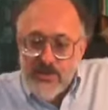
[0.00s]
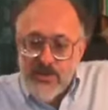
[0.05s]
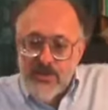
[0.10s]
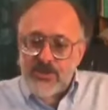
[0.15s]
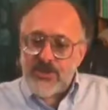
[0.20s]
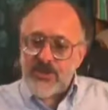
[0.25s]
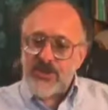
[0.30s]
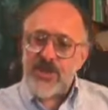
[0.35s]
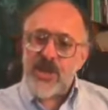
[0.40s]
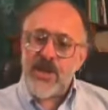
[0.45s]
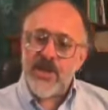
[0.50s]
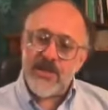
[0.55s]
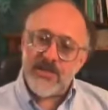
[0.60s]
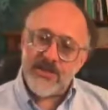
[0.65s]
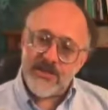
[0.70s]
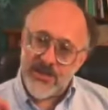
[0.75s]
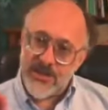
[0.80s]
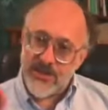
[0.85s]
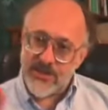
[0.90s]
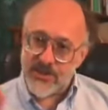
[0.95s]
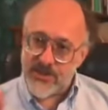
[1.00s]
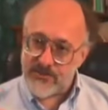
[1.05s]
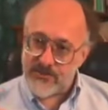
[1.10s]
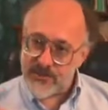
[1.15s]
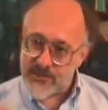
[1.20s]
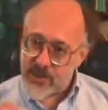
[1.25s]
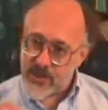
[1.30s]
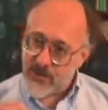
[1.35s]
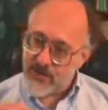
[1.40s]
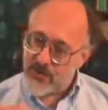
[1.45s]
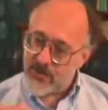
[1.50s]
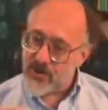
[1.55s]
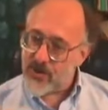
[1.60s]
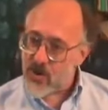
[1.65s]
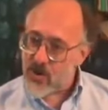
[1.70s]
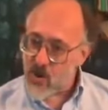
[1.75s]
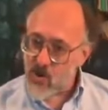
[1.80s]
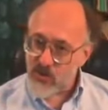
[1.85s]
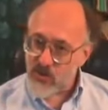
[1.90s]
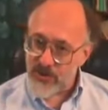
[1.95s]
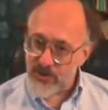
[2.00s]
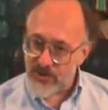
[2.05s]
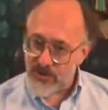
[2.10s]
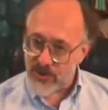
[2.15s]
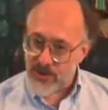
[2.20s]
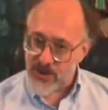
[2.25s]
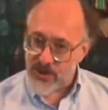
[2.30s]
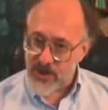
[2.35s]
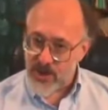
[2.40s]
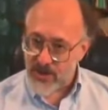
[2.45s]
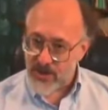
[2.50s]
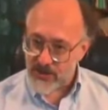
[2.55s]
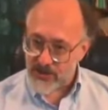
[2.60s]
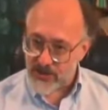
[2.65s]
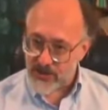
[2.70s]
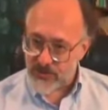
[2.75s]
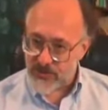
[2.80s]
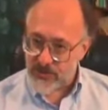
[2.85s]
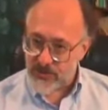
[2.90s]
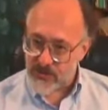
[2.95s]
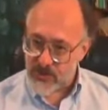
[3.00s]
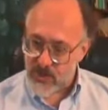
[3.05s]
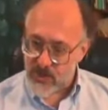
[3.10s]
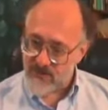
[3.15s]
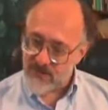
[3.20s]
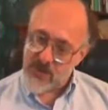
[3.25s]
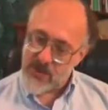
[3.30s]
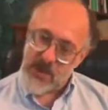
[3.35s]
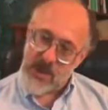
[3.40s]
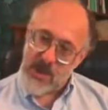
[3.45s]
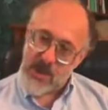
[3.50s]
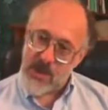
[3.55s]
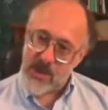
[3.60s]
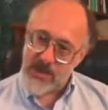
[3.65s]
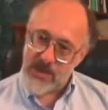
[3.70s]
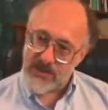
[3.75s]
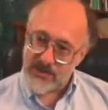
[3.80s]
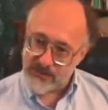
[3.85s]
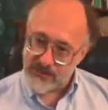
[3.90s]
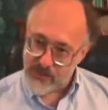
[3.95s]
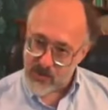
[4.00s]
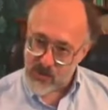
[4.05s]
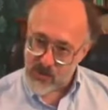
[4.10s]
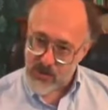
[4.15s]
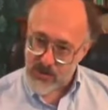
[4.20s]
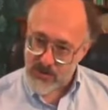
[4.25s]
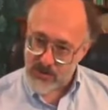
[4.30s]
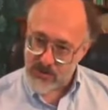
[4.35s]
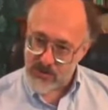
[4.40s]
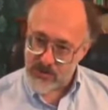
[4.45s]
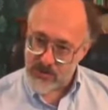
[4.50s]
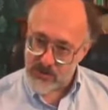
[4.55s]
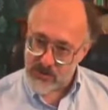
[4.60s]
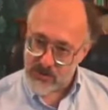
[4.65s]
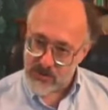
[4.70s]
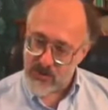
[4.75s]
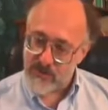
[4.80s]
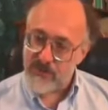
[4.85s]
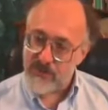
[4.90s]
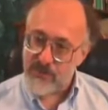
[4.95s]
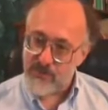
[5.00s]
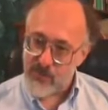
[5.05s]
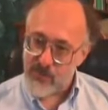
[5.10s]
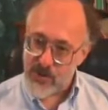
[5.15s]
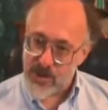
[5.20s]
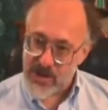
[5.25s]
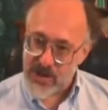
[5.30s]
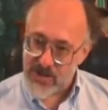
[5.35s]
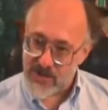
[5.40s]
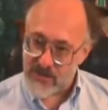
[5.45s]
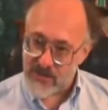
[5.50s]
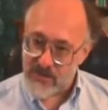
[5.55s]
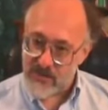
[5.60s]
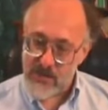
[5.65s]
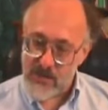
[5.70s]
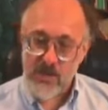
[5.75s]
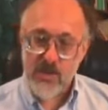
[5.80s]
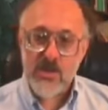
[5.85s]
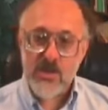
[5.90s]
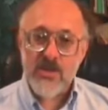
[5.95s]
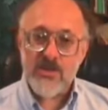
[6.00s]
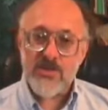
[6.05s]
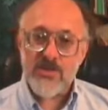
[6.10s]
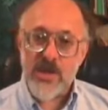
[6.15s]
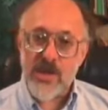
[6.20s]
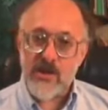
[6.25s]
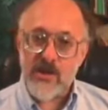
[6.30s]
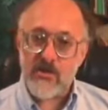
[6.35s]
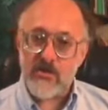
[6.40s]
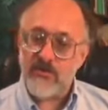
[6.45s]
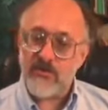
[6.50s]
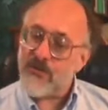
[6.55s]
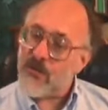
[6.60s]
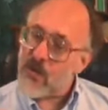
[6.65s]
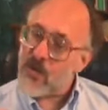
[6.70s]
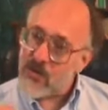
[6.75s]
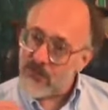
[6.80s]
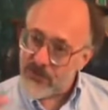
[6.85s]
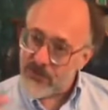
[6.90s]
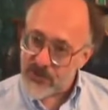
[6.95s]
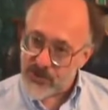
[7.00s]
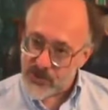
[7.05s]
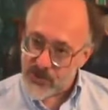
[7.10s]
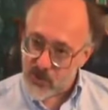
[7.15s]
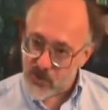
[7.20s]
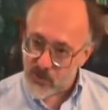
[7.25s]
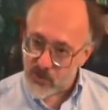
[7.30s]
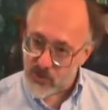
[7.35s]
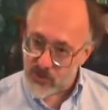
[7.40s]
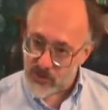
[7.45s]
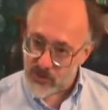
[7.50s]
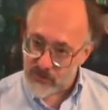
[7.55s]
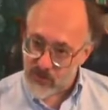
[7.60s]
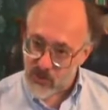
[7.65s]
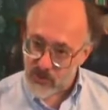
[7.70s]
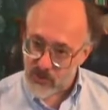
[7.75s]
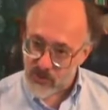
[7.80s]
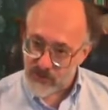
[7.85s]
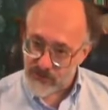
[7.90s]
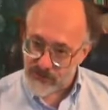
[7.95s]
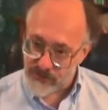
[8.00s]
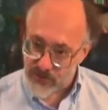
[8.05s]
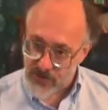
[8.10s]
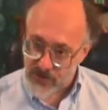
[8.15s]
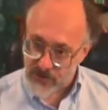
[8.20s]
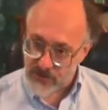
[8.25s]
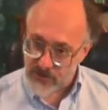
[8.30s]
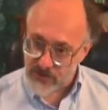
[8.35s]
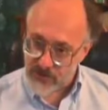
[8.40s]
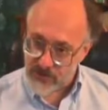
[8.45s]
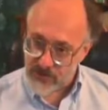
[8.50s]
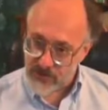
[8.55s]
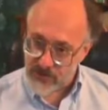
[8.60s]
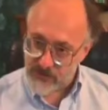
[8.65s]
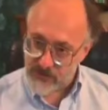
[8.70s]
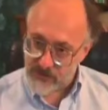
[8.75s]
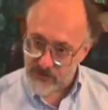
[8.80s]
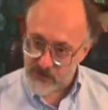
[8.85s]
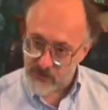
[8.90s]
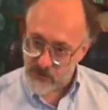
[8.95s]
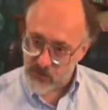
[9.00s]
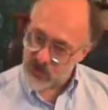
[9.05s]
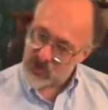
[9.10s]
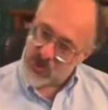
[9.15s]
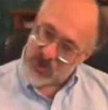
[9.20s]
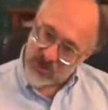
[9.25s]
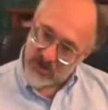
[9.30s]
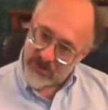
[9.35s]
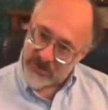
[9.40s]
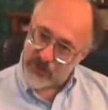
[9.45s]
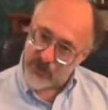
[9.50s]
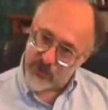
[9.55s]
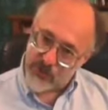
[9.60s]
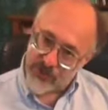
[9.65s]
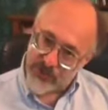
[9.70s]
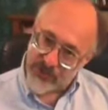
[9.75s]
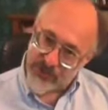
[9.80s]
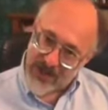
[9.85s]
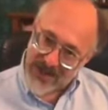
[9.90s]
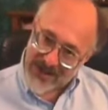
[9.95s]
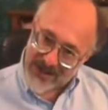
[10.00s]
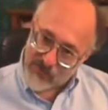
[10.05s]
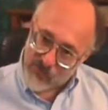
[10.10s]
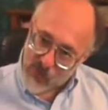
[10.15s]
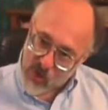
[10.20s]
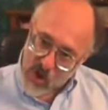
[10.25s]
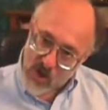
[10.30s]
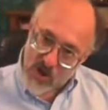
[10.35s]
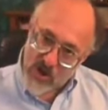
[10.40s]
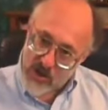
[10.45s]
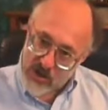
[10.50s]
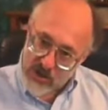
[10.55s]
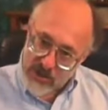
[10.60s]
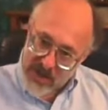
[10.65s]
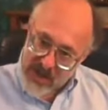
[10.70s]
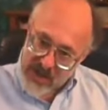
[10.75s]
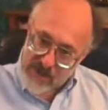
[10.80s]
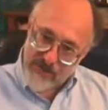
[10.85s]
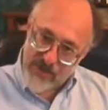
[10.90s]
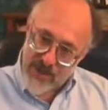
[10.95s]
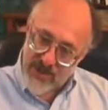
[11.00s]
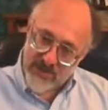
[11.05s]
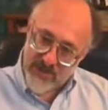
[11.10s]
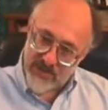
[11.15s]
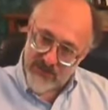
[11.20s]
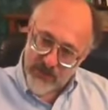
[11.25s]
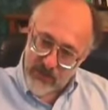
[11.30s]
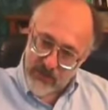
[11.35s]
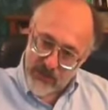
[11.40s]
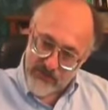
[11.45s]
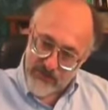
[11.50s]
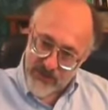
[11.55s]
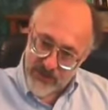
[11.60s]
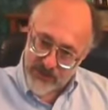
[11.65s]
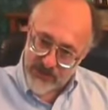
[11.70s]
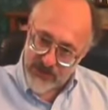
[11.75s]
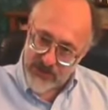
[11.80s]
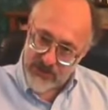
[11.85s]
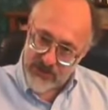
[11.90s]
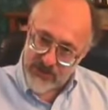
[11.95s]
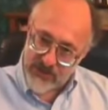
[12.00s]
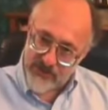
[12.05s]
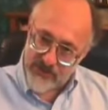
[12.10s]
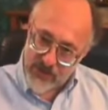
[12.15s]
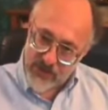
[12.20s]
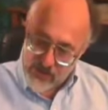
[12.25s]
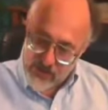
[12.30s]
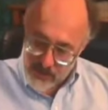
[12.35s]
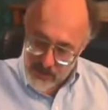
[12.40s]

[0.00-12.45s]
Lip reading: The genetic systems that are encoding the connections of the highest parts of the brain that are involved in social and emotional functions, which are literally the hierarchical apex of the limbic system,